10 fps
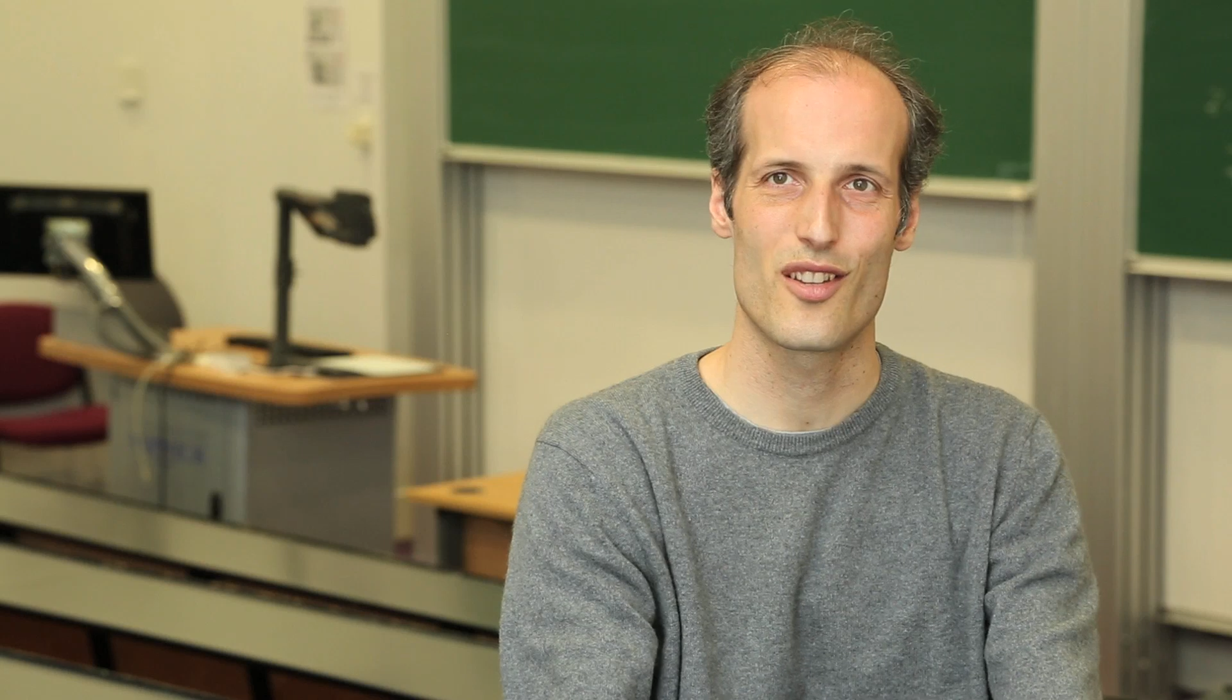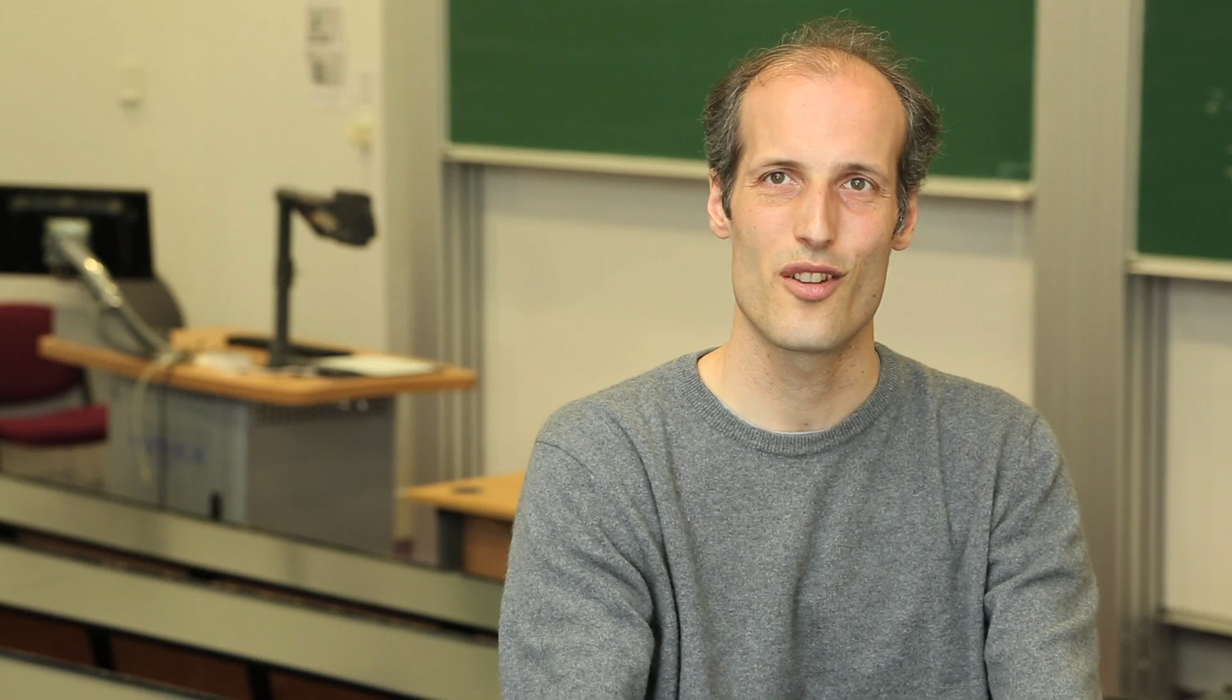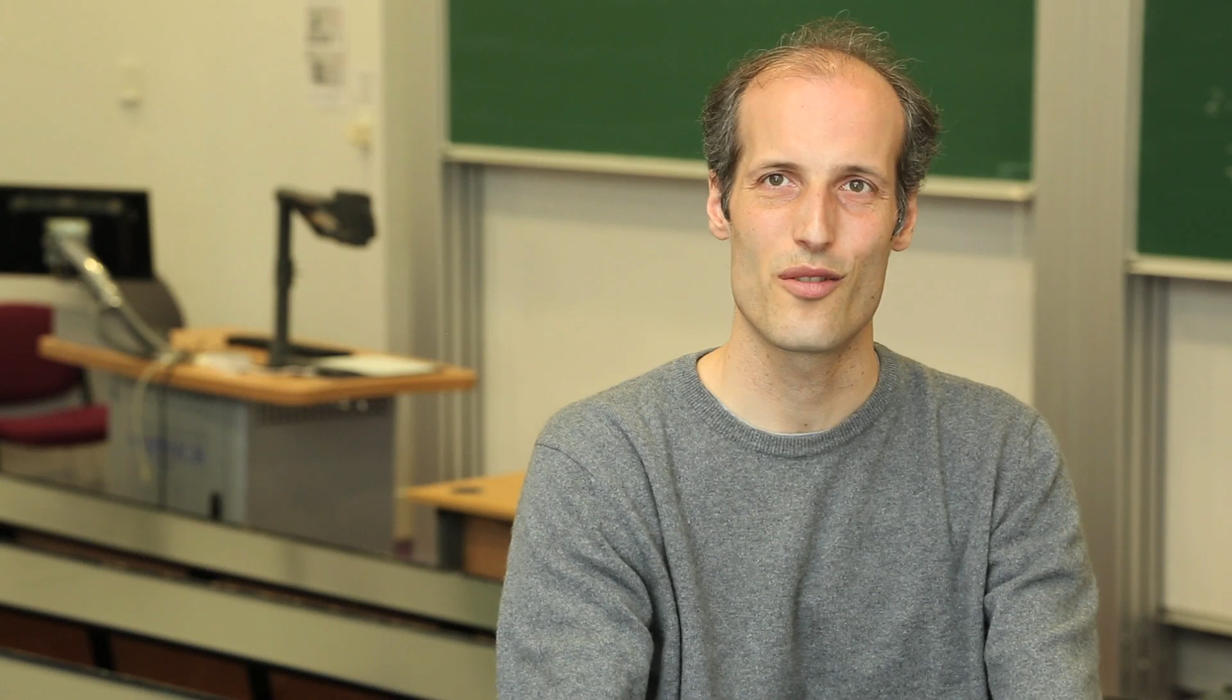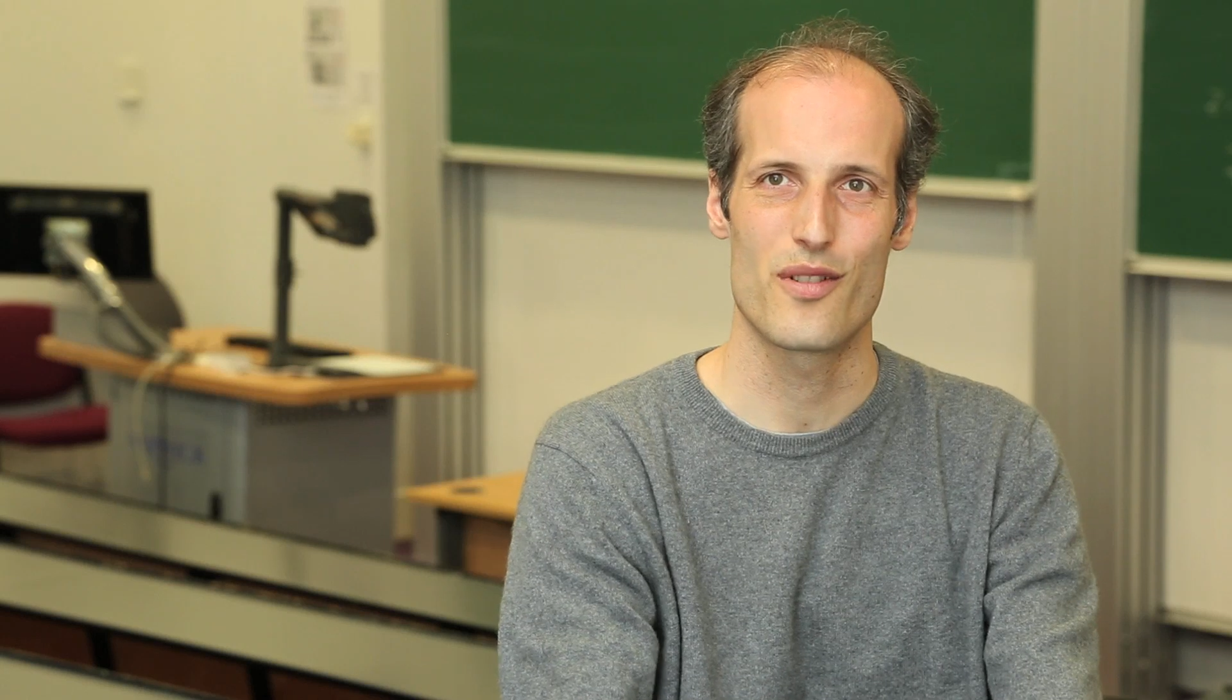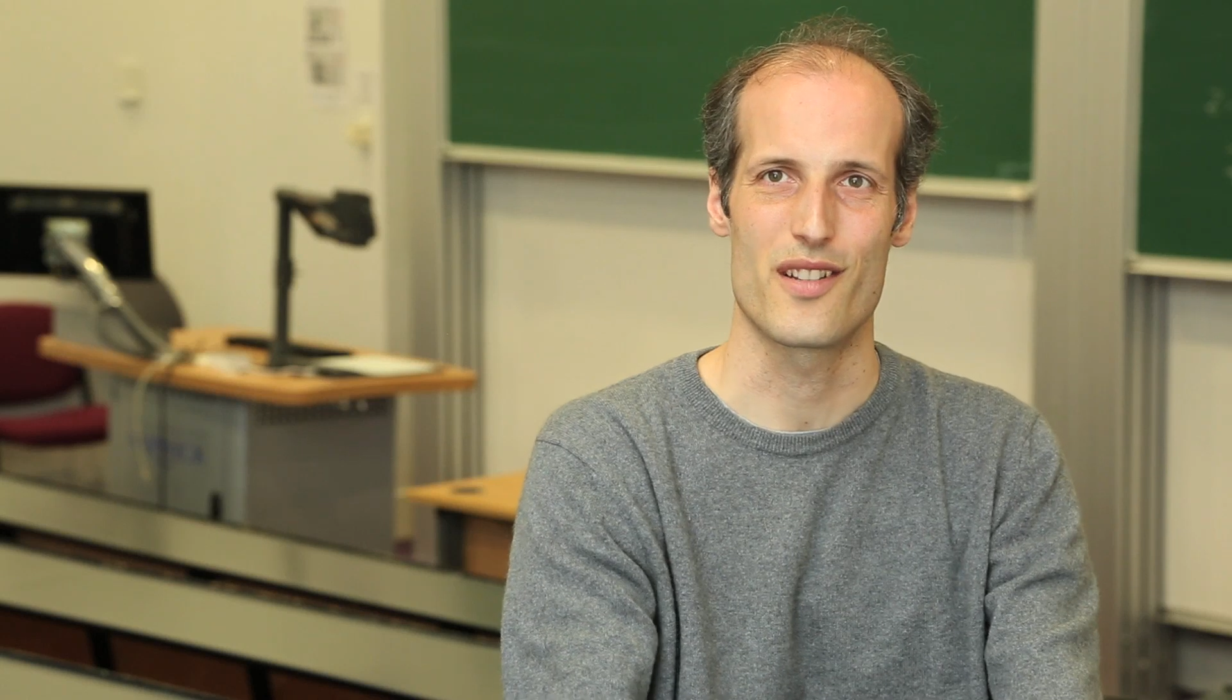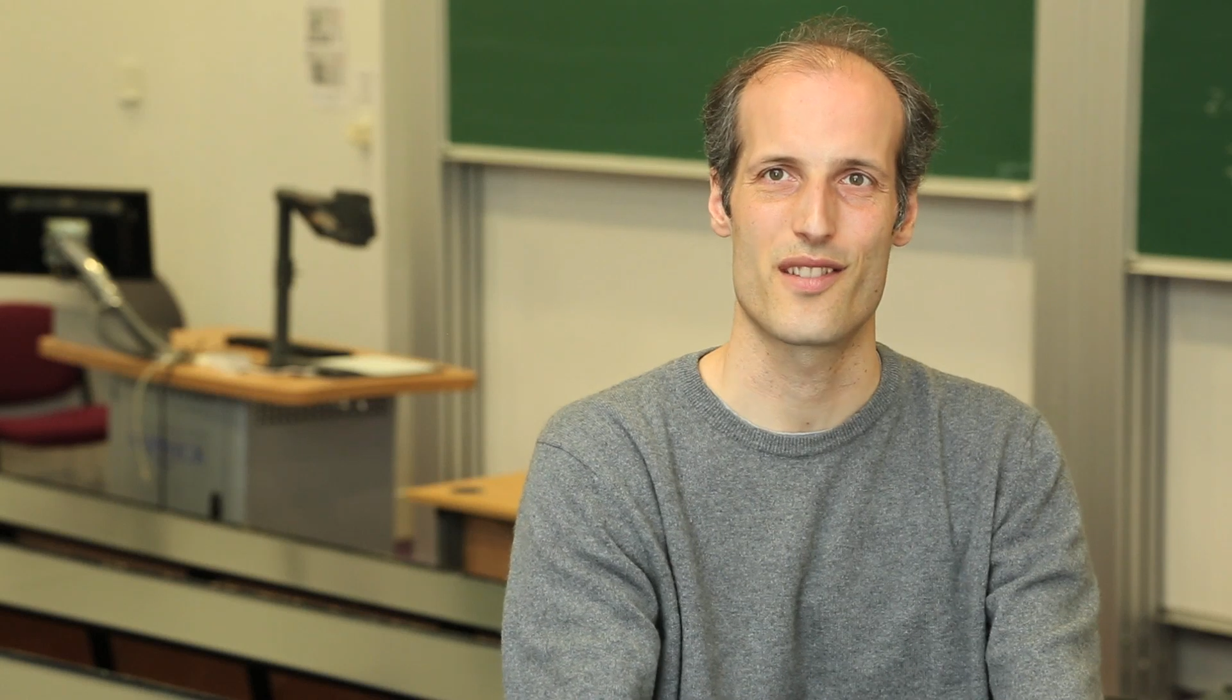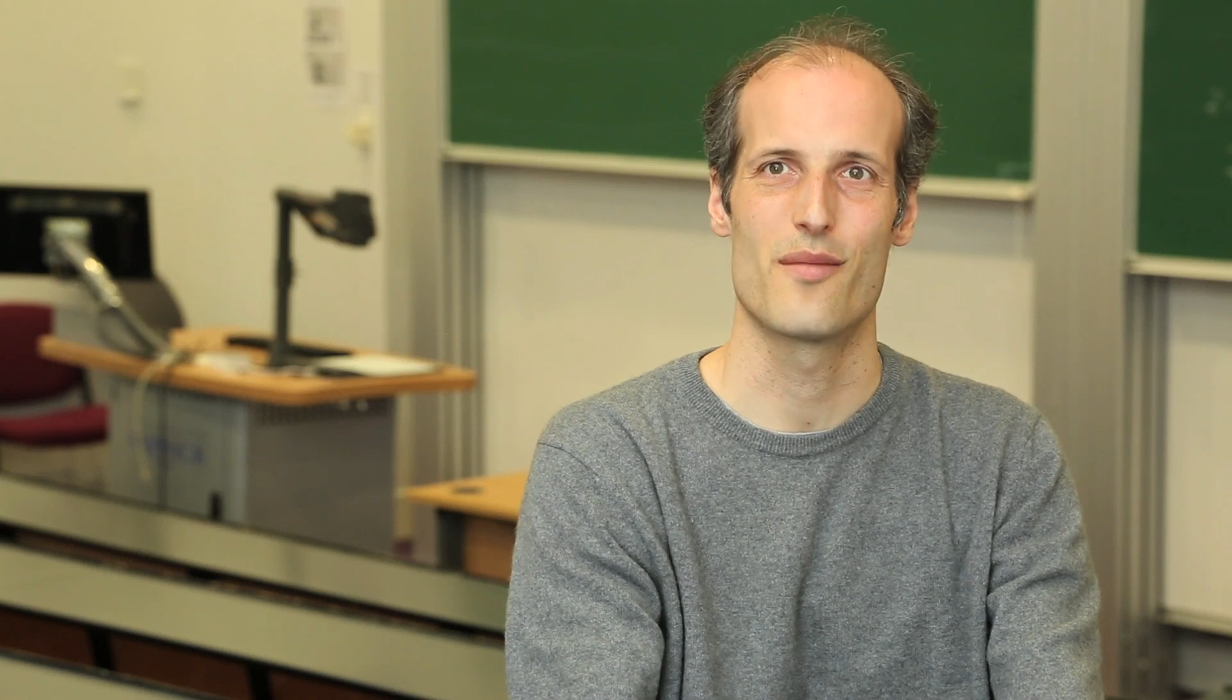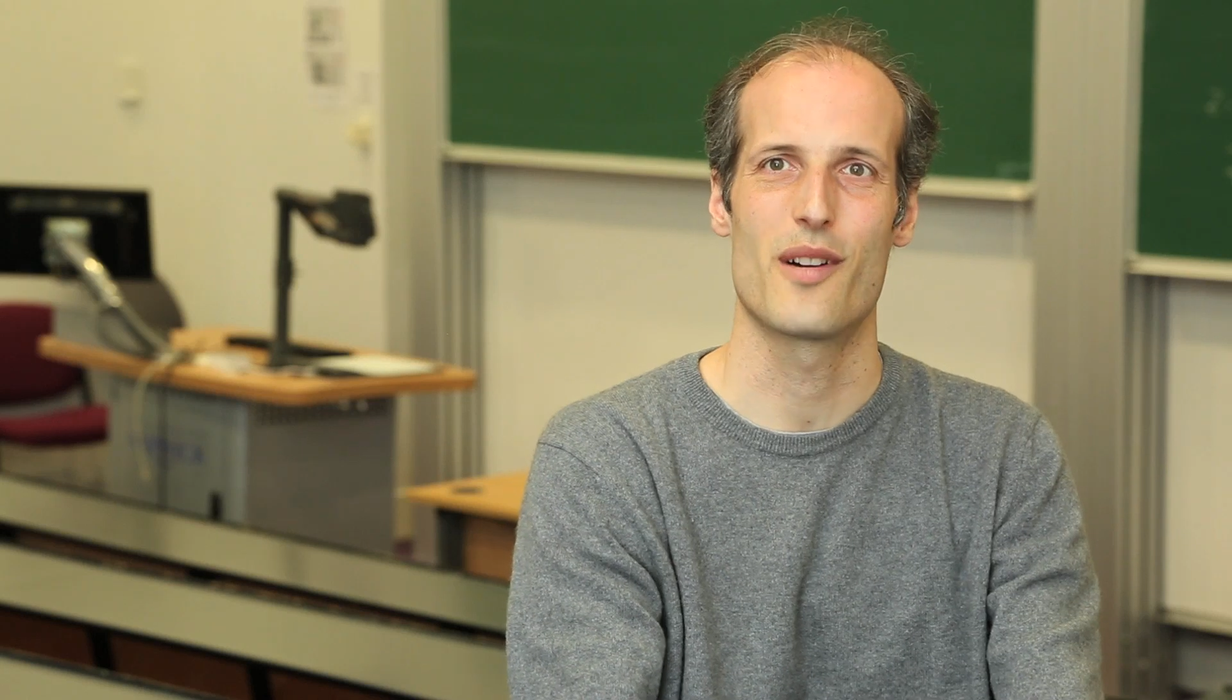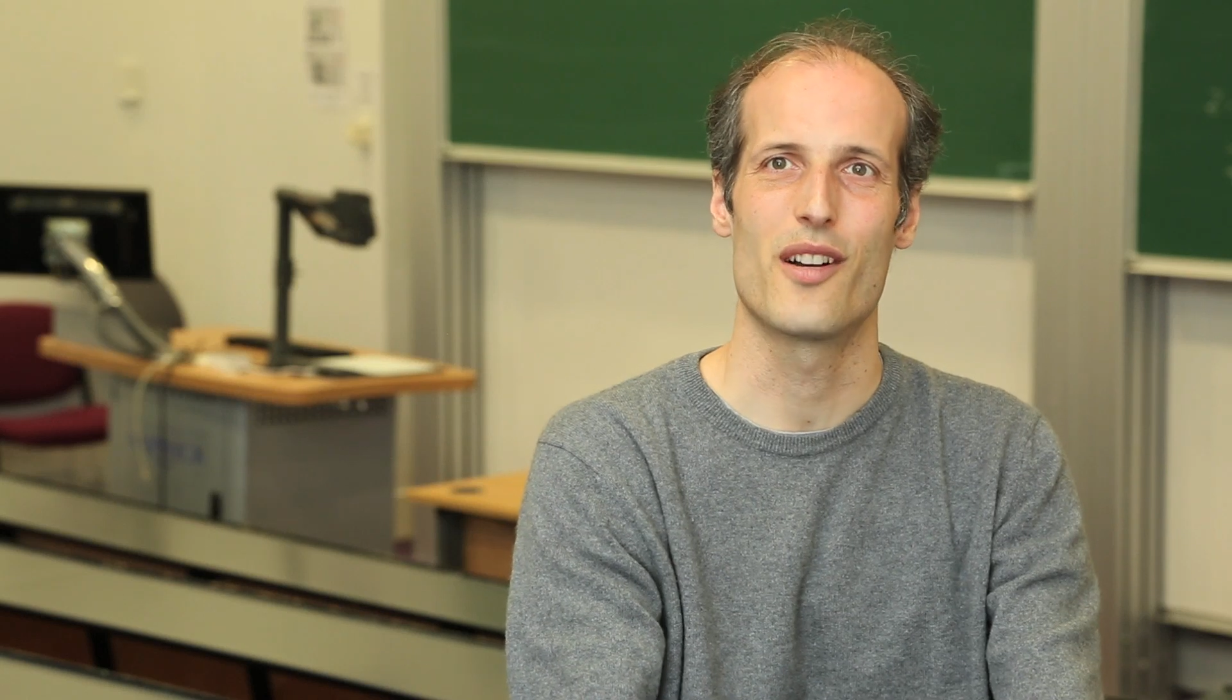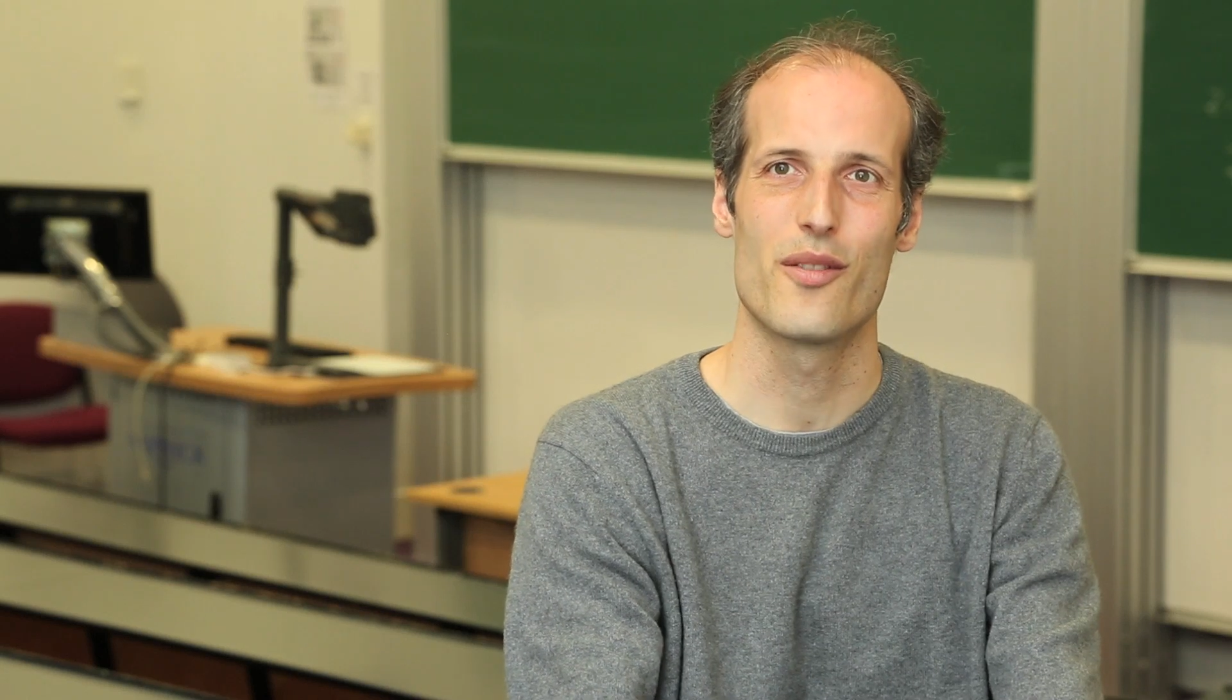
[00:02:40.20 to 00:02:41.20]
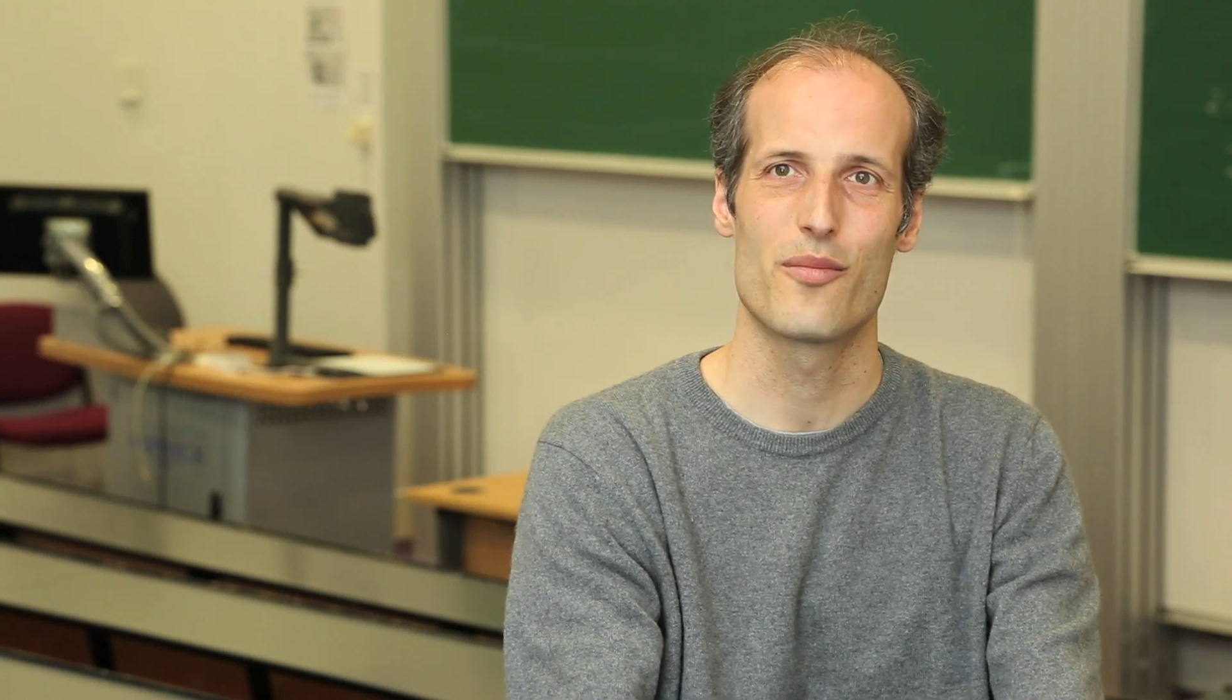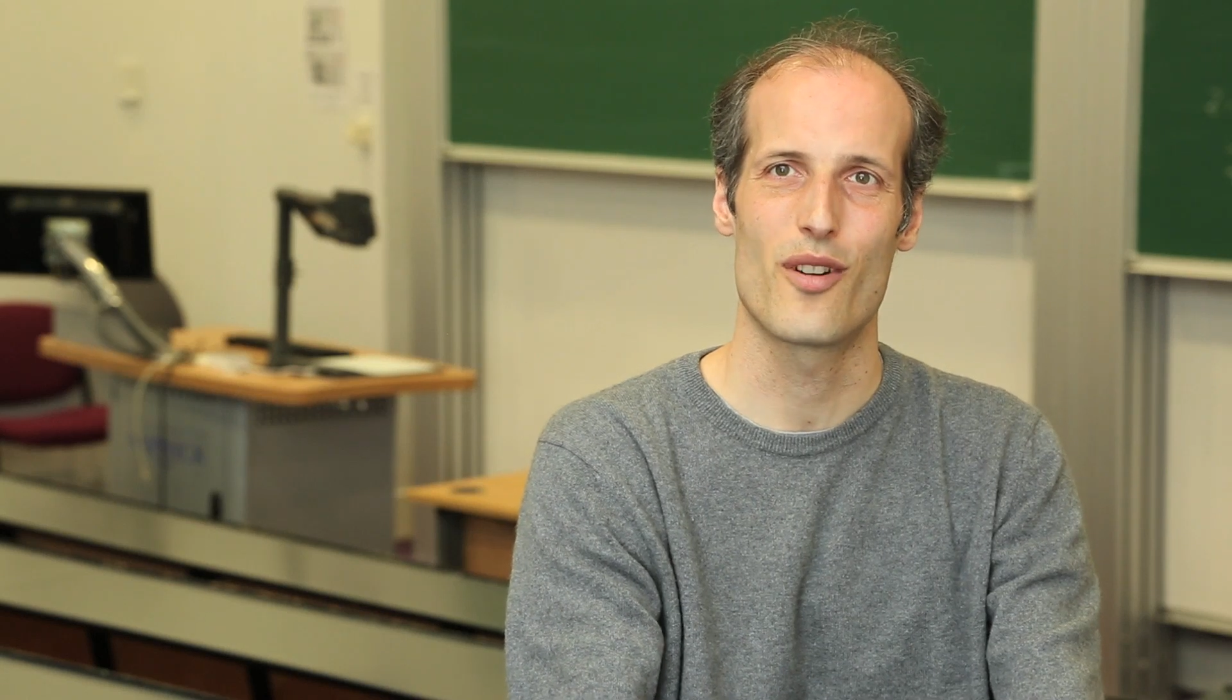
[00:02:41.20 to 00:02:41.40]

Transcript: curious about the